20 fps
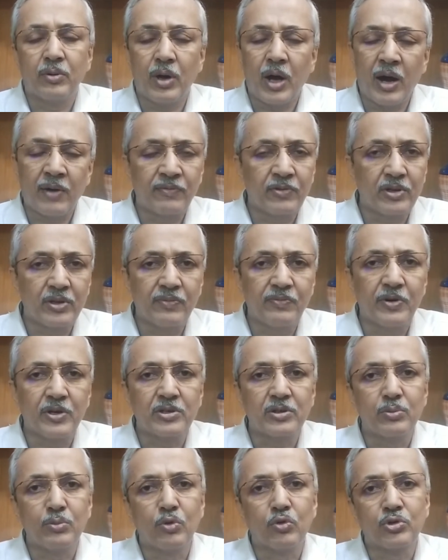after the
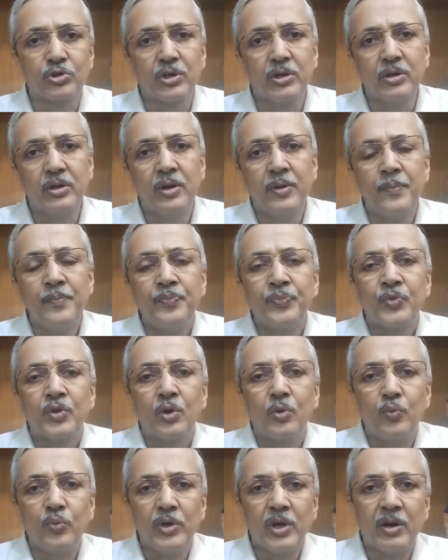first motion
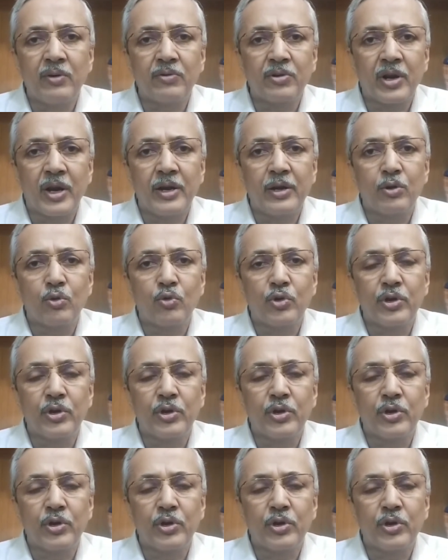we have tried to